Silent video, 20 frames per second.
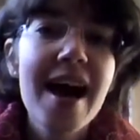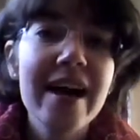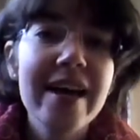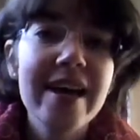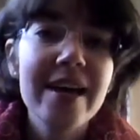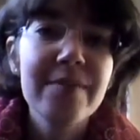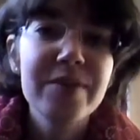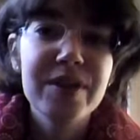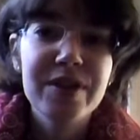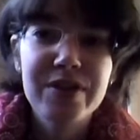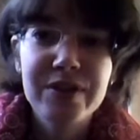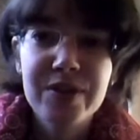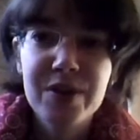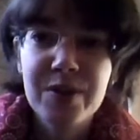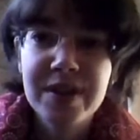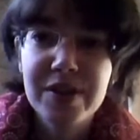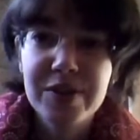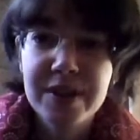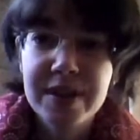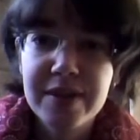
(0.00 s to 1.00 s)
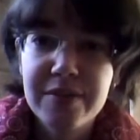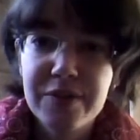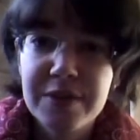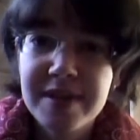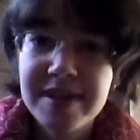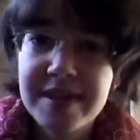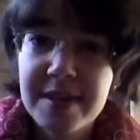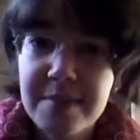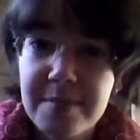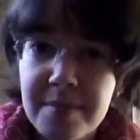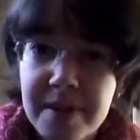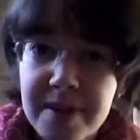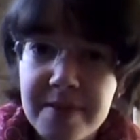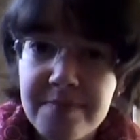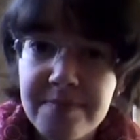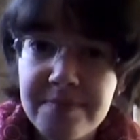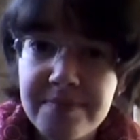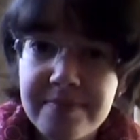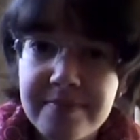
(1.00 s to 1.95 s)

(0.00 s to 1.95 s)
I am just going to give you a symbol